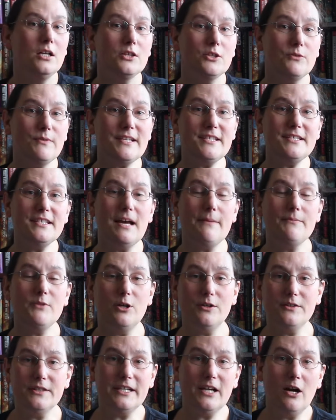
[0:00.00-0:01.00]
The reason I'm
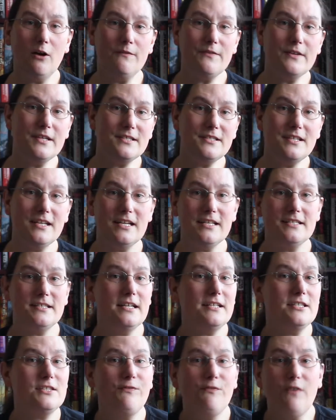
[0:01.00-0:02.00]
not in the office is
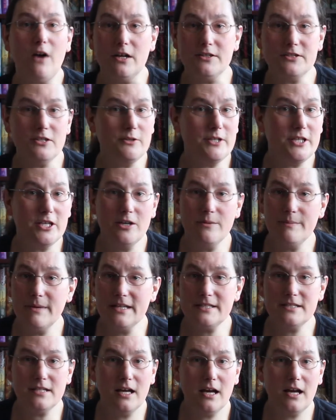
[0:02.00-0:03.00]
it's far too
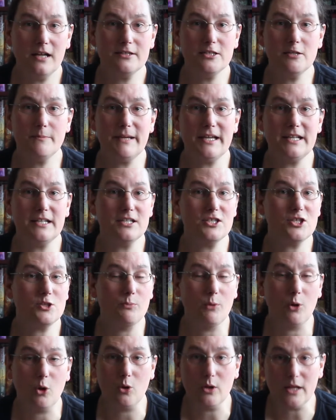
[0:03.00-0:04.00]
humid to be in a
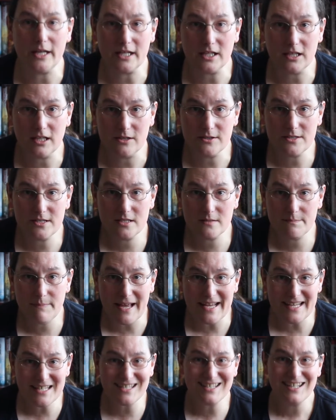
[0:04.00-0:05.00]
small enclosed
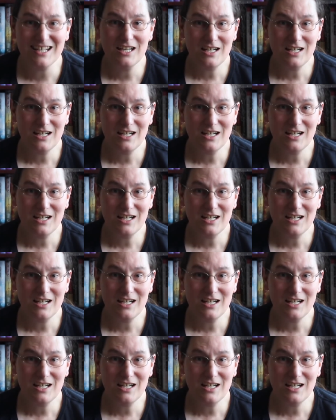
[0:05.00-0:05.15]
space,